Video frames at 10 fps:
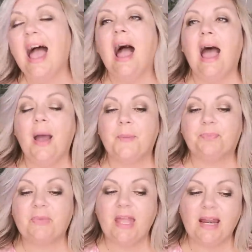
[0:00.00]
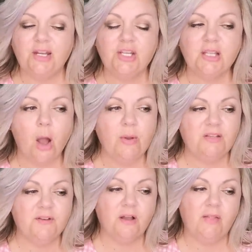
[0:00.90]
And I just
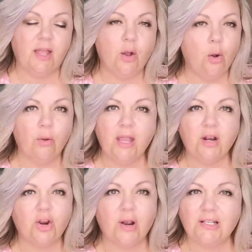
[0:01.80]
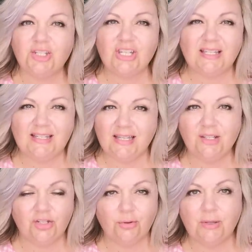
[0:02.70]
always felt like Colgate or Crest just
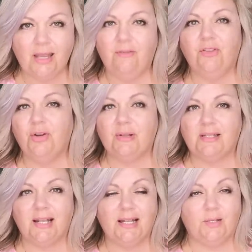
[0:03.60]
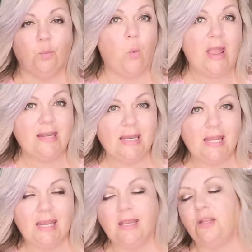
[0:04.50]
didn't do it, even though it said it's
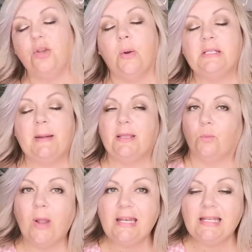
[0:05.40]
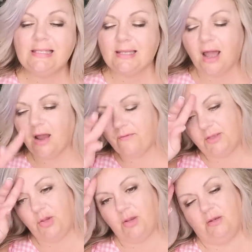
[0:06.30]
whitening and you always buy the whitening stuff and
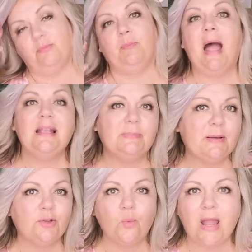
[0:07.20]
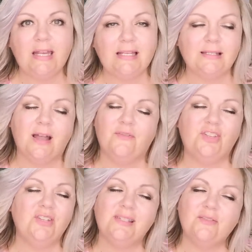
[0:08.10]
then you can buy special whitening stuff.
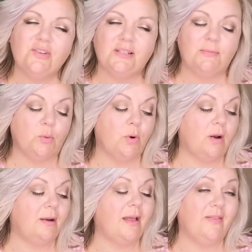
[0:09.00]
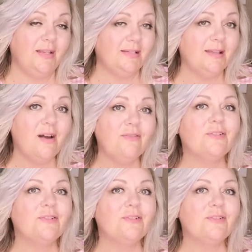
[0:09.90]
It just never seemed to work. Now this stuff,